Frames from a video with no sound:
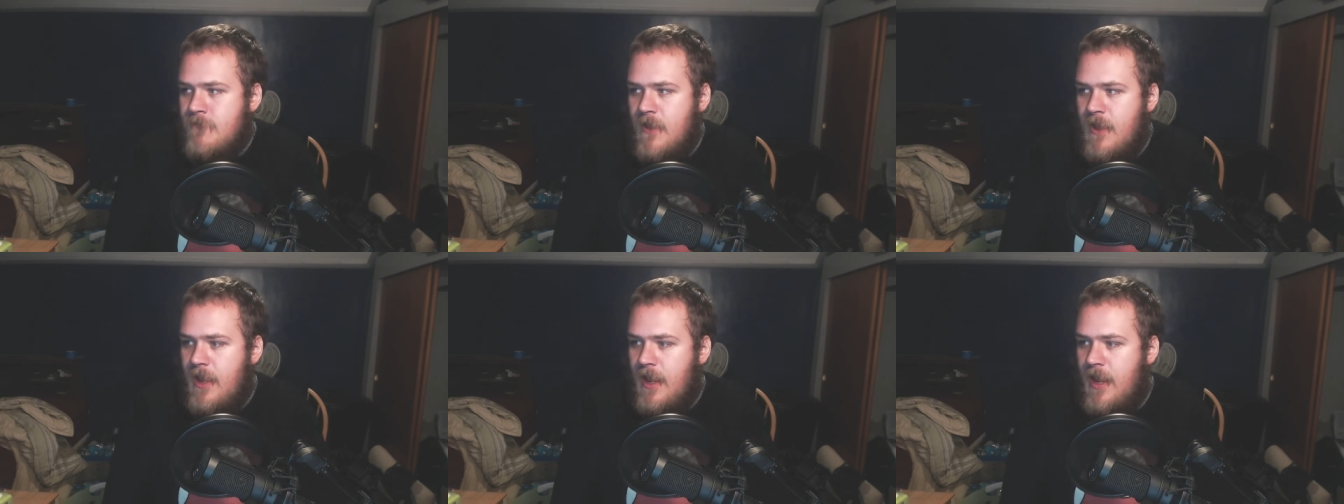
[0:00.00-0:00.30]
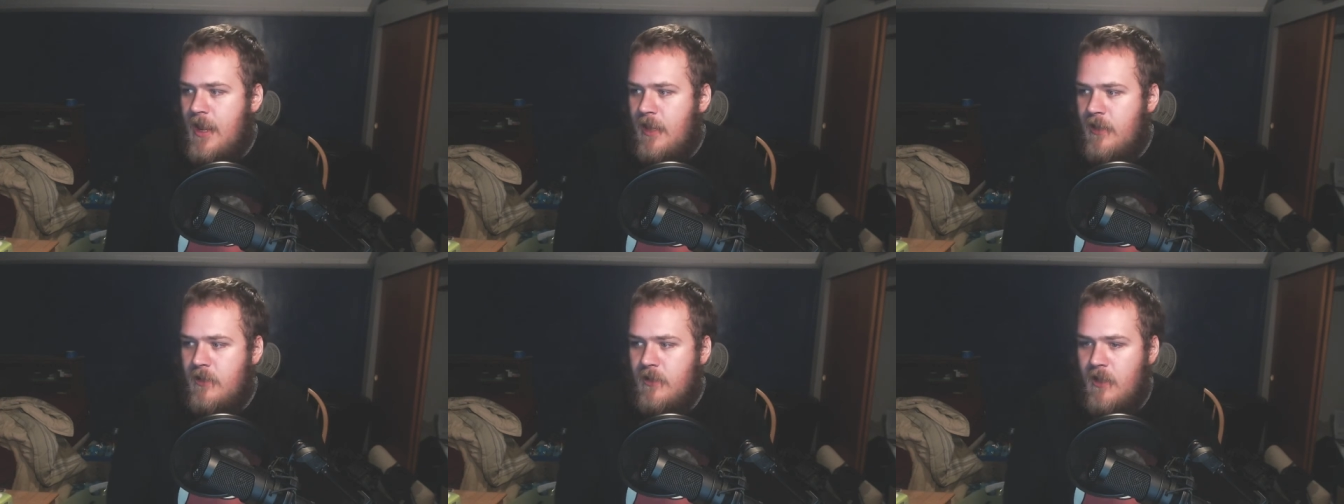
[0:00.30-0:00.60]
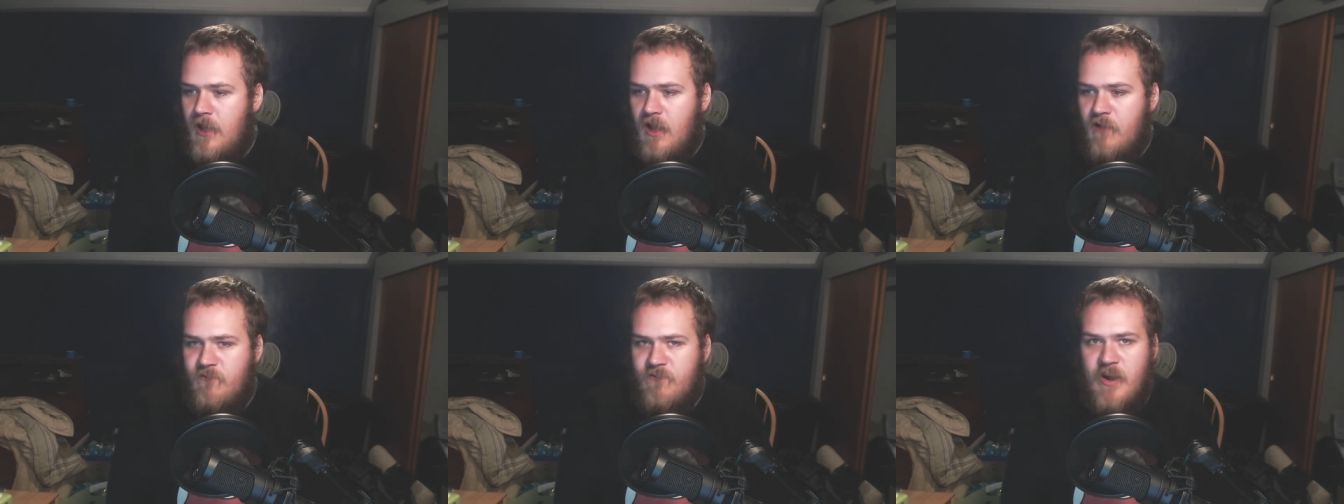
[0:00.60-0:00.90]
and uh,
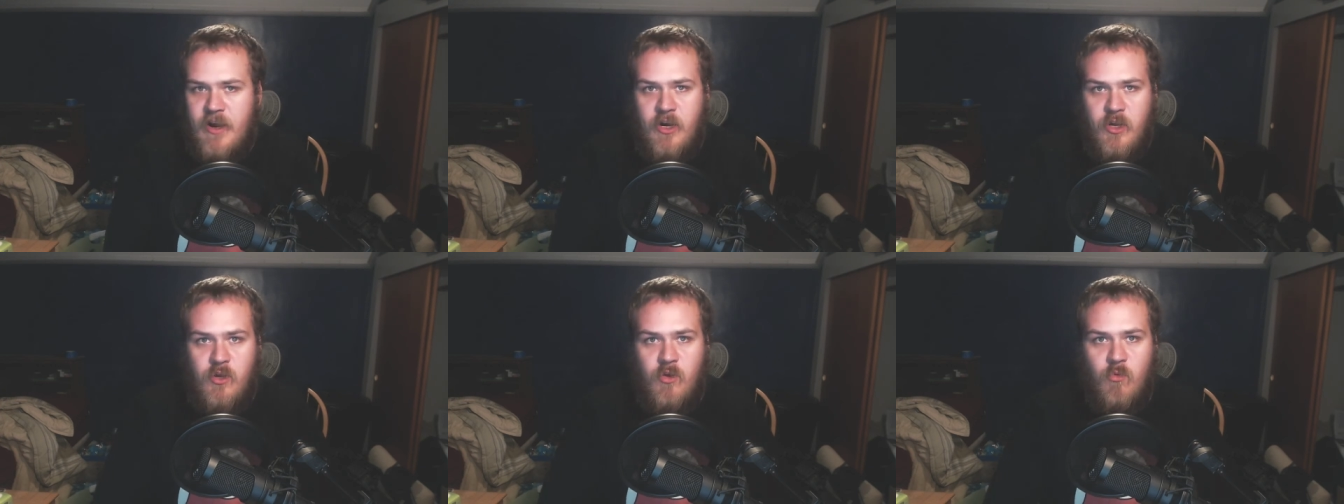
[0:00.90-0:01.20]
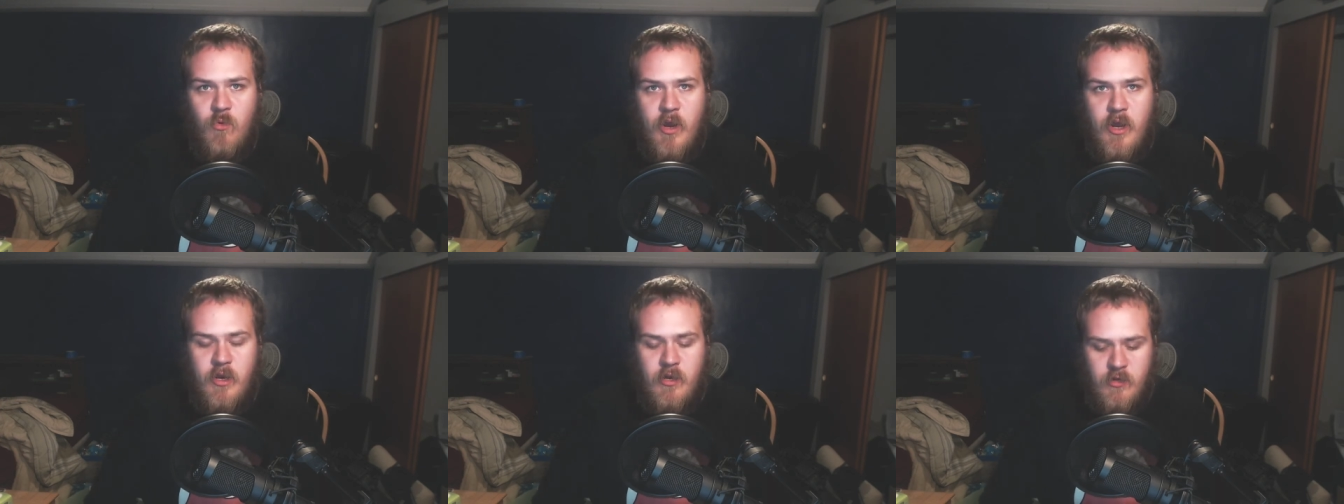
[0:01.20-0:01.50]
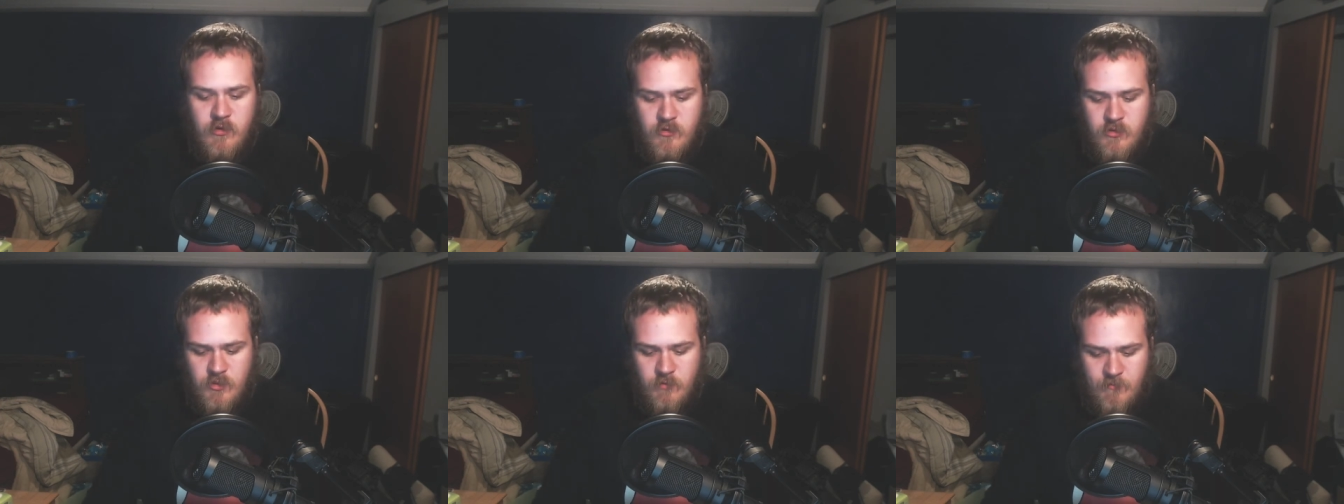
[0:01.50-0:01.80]
I'll find a good way to
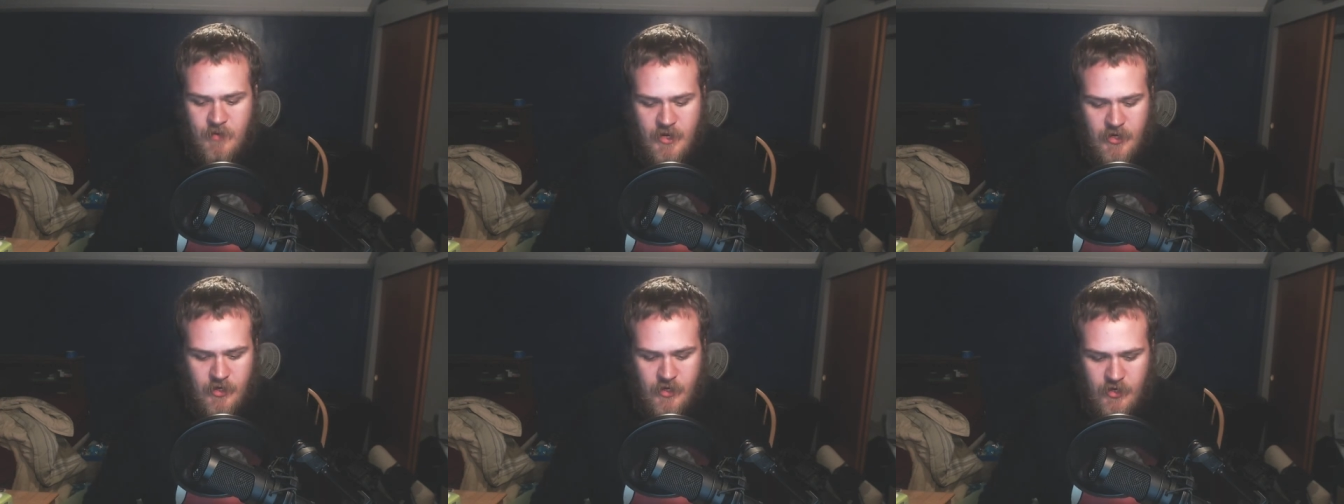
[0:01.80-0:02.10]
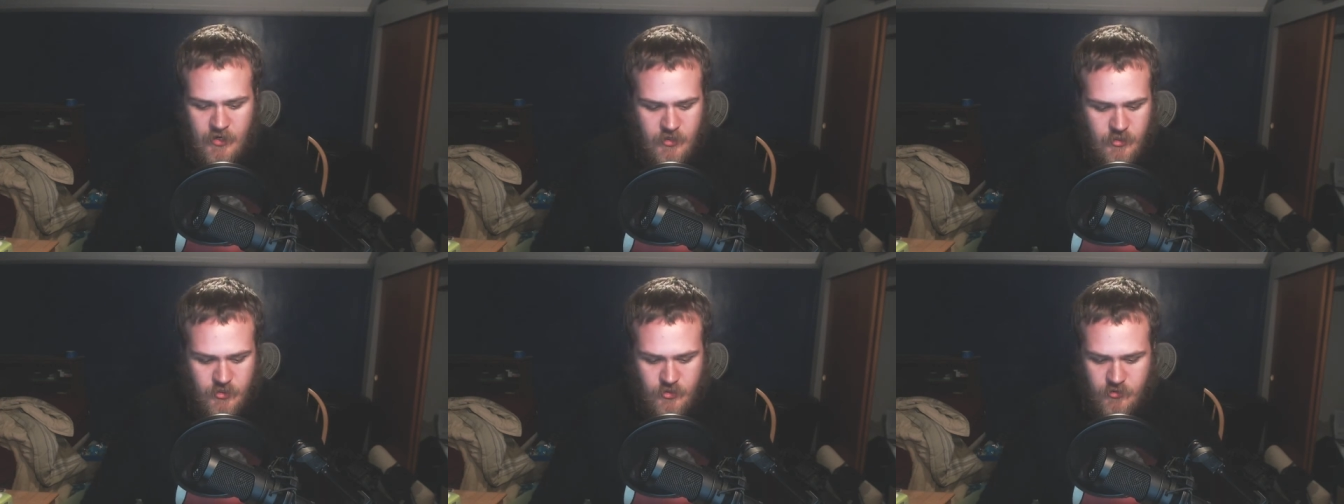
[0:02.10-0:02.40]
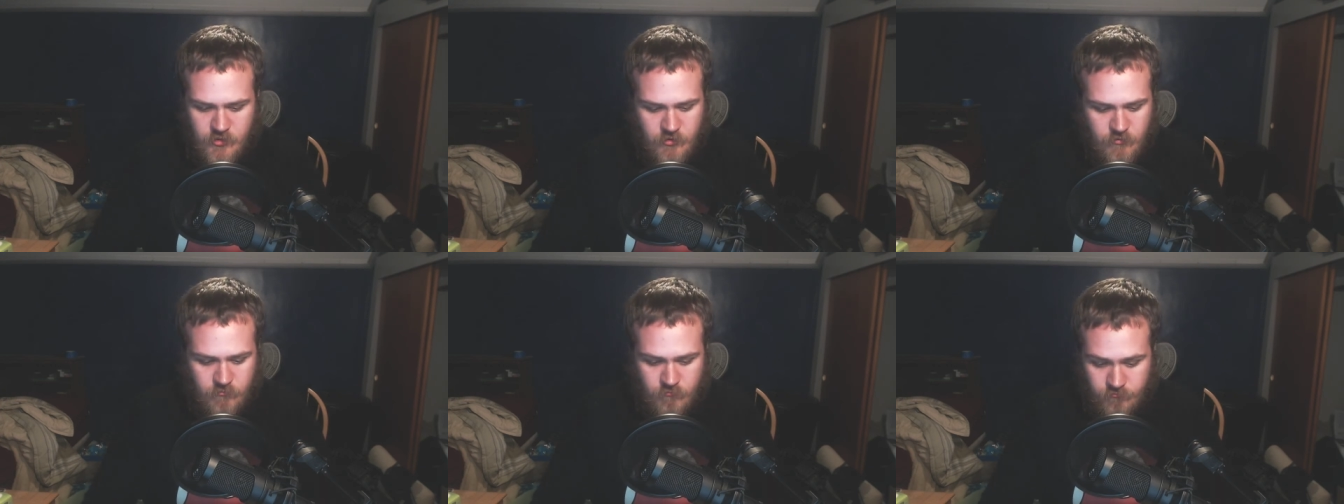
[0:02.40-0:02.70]
to make it and just
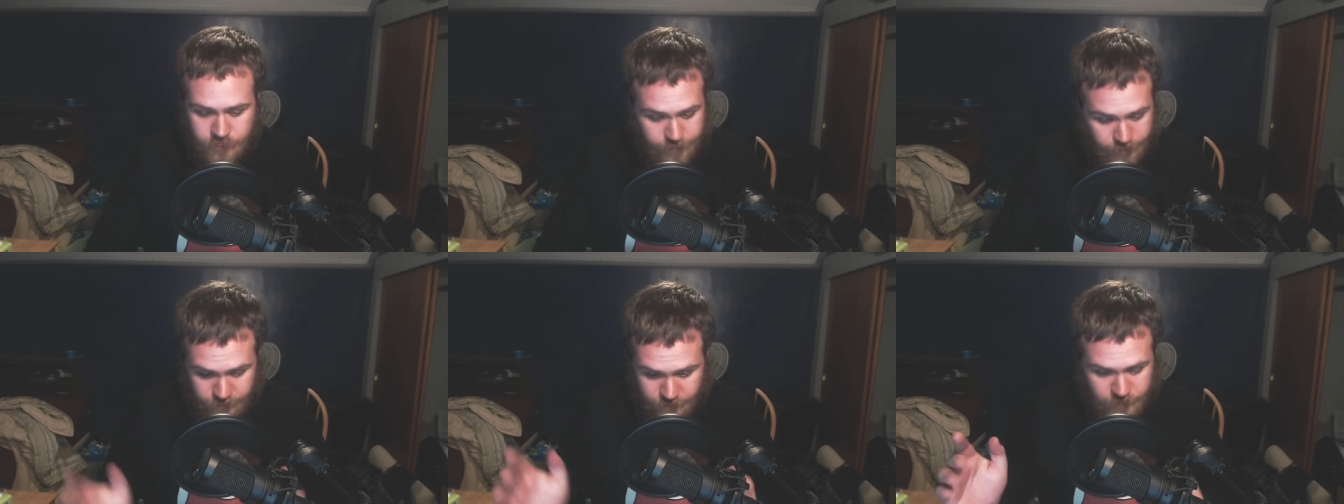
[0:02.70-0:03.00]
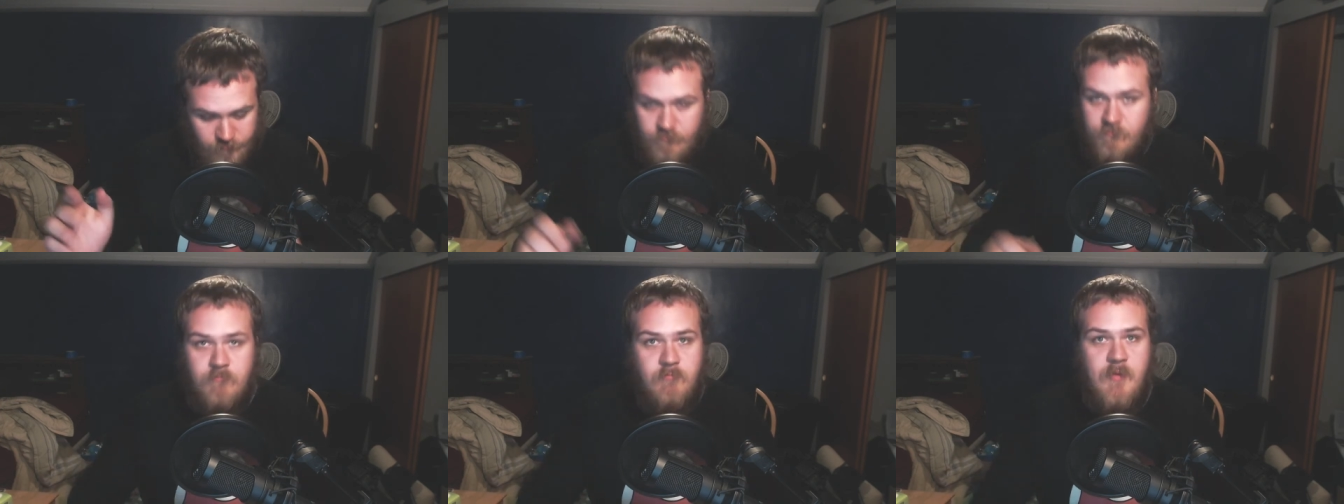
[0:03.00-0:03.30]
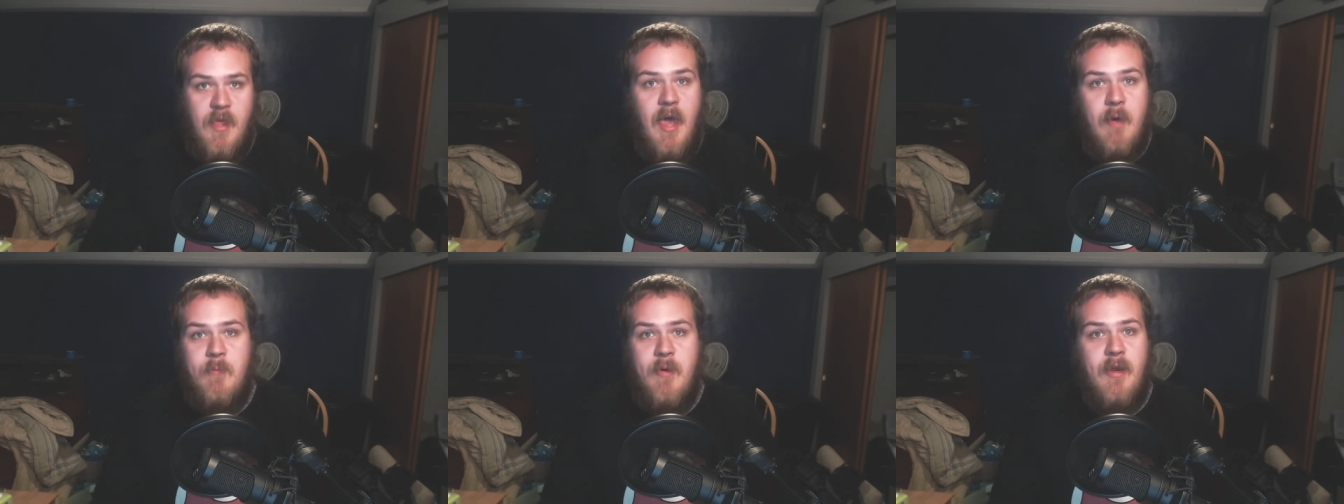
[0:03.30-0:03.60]
just
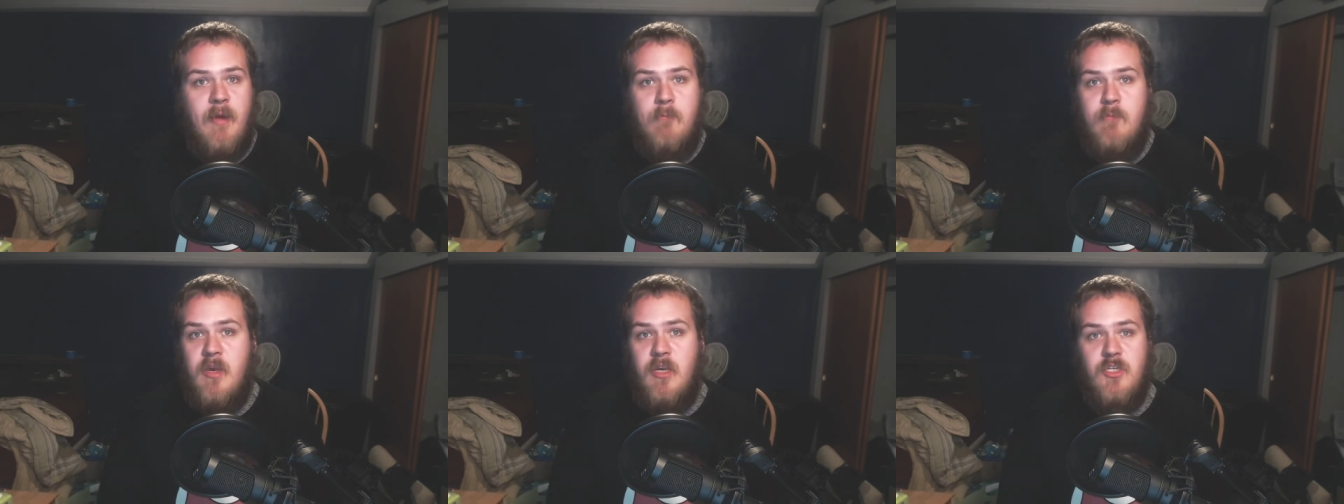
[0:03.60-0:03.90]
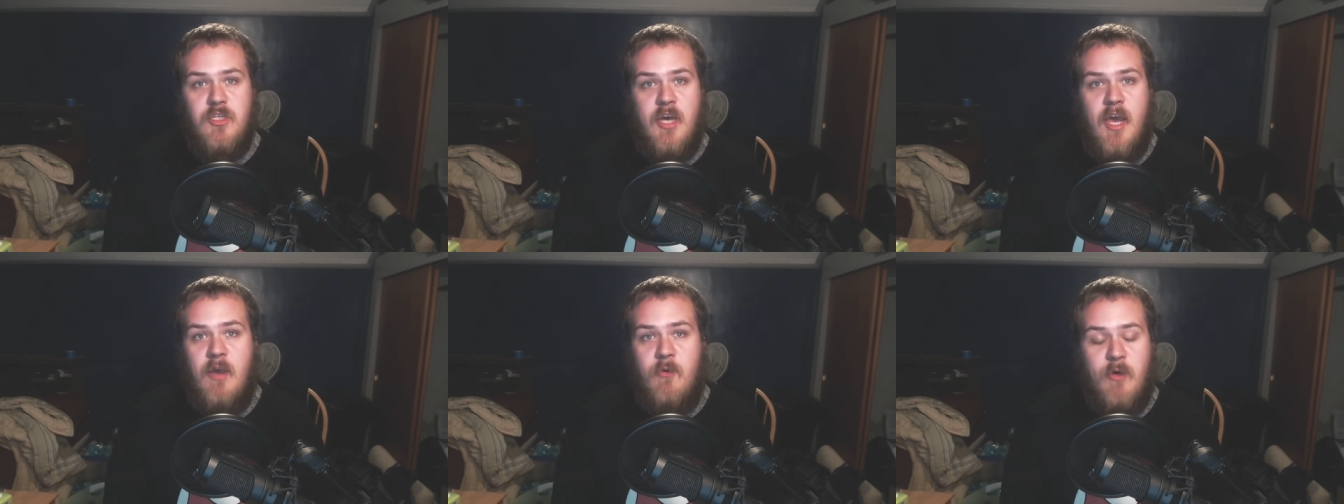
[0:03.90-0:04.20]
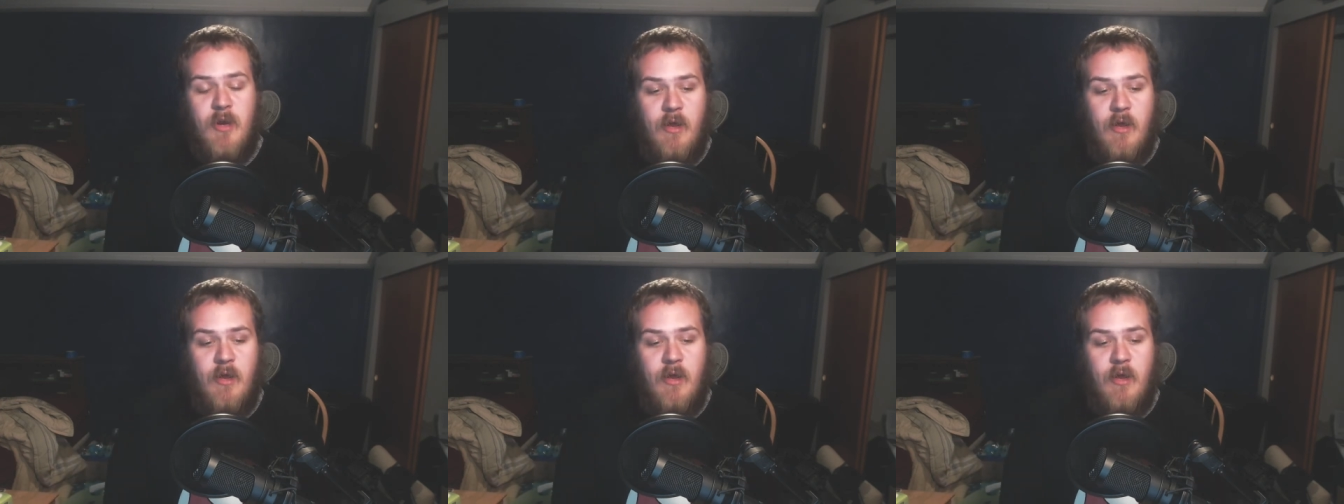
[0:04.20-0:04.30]
yeah make a big giant one.